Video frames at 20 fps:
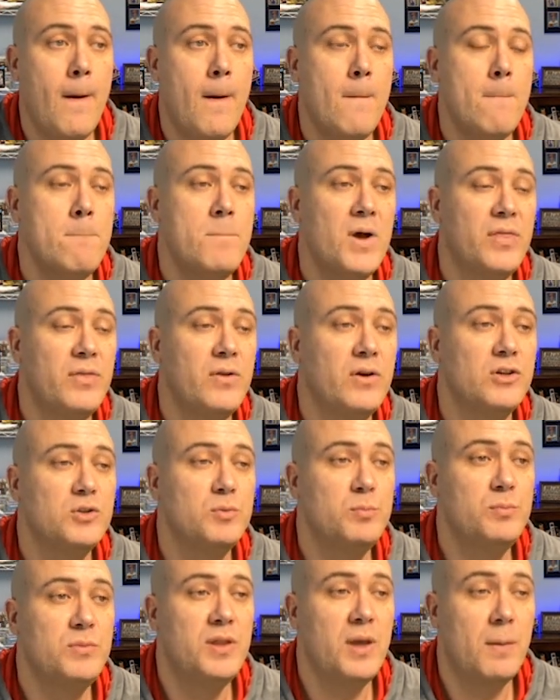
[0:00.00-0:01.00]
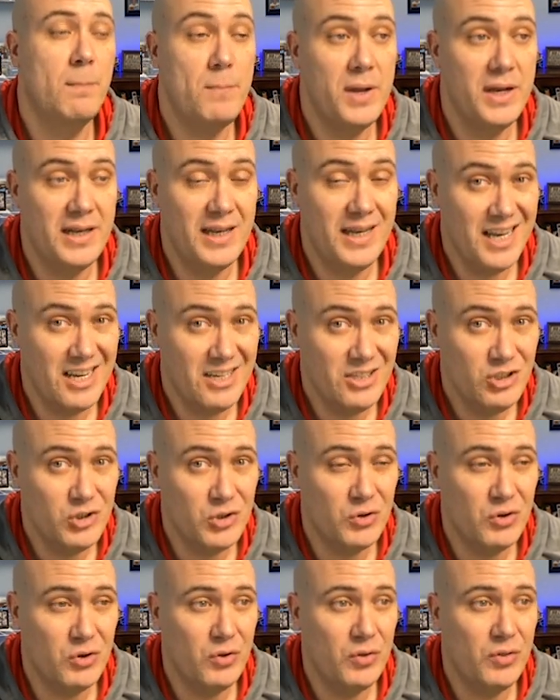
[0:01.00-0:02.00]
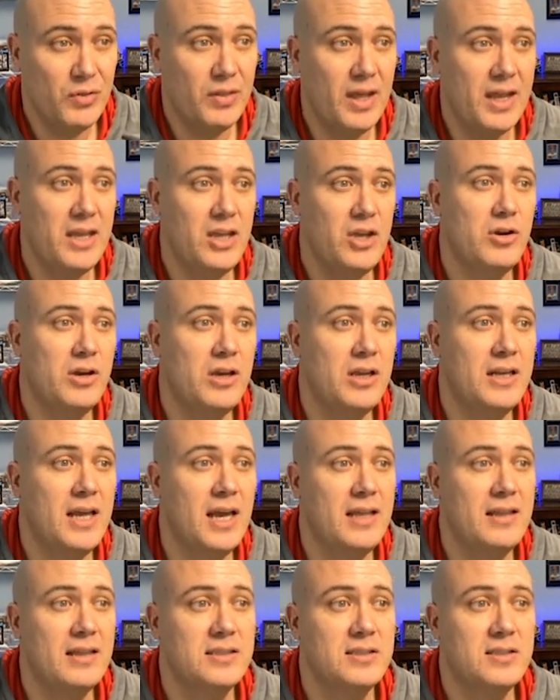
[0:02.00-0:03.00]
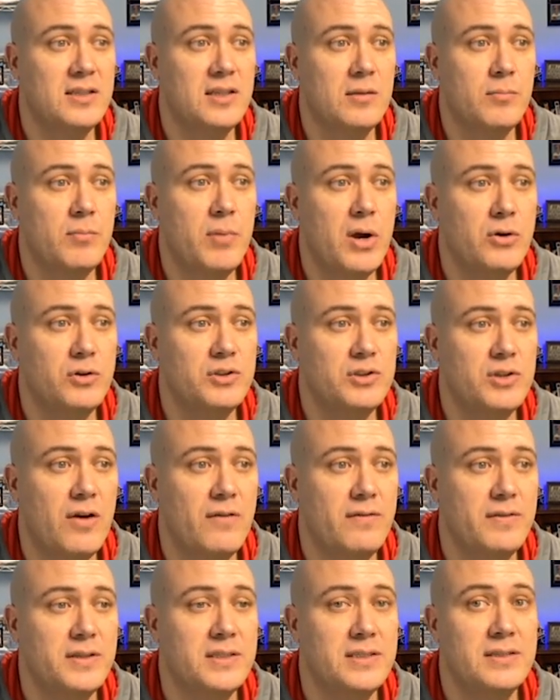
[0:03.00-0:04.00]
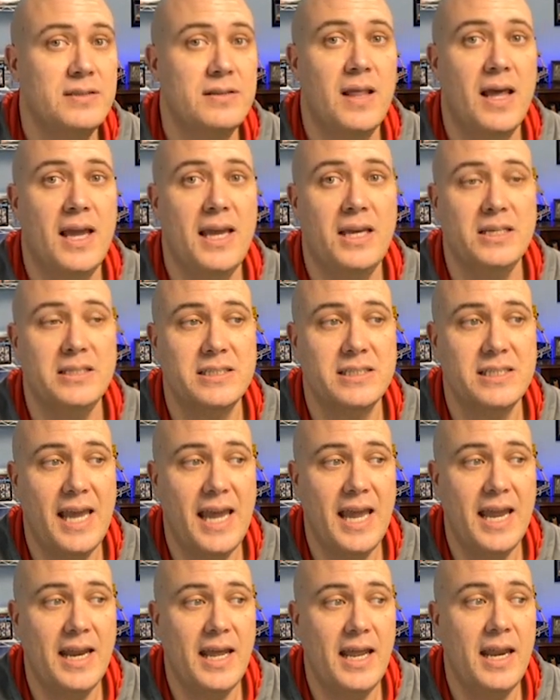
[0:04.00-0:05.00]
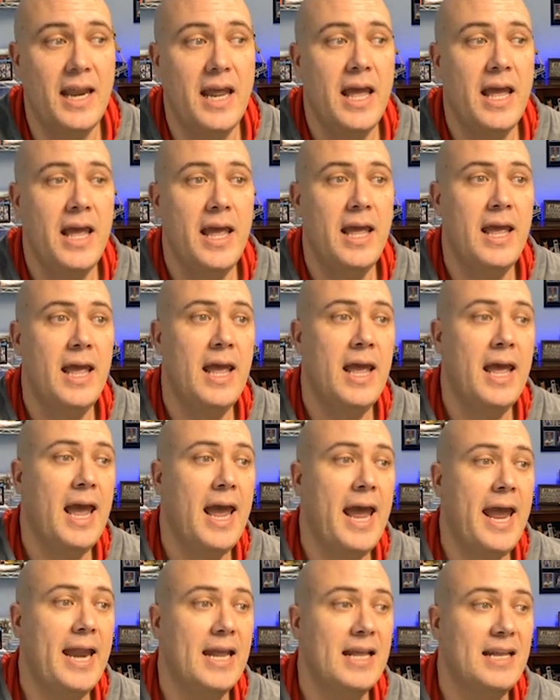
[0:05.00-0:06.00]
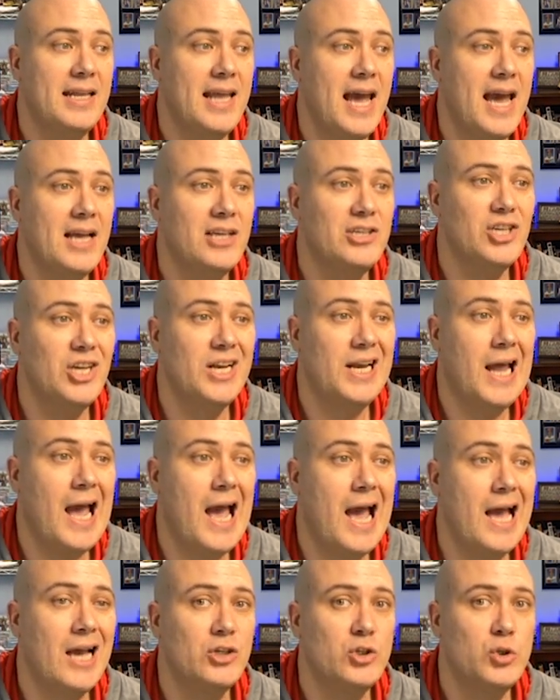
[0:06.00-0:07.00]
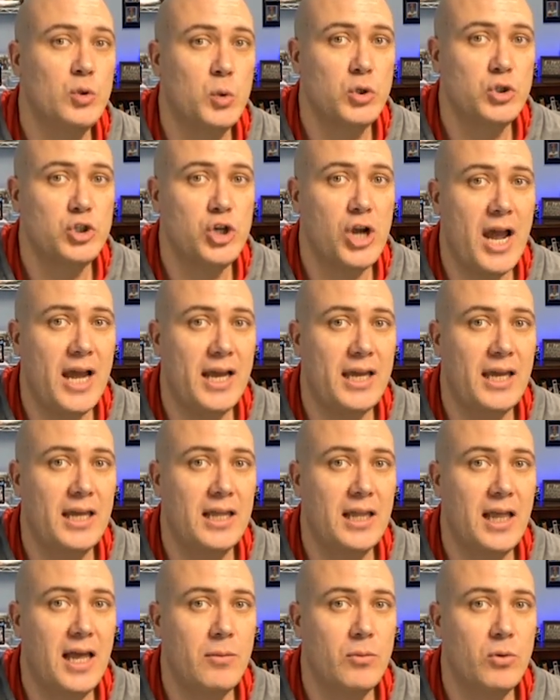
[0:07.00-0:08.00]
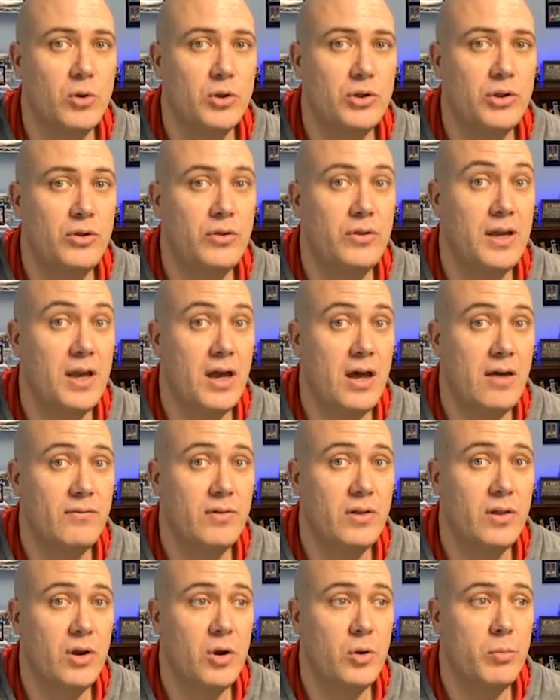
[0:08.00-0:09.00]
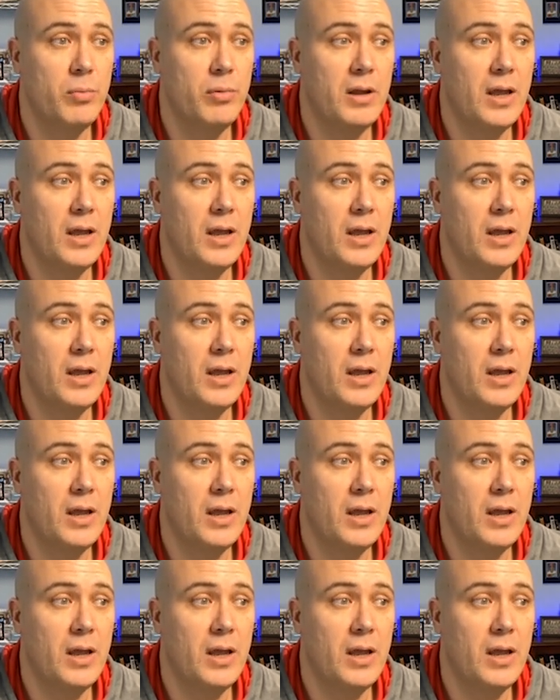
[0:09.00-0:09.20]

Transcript: But there's the potential that you could take this to the post office. They could scan it and attach an actual tracking label to the envelope.